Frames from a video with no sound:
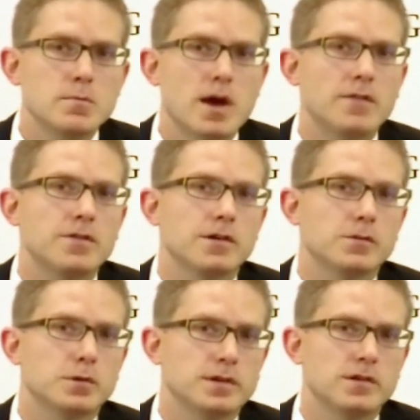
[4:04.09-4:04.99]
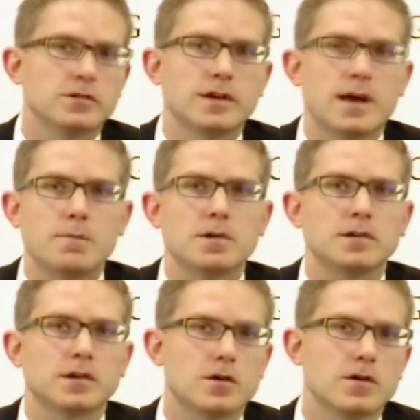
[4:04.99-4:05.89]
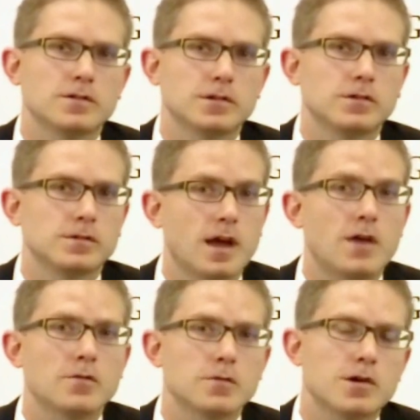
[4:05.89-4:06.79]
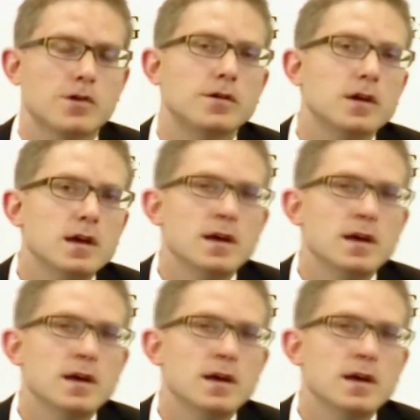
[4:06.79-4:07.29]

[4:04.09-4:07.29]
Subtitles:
bad things potentially happening to currencies down the road,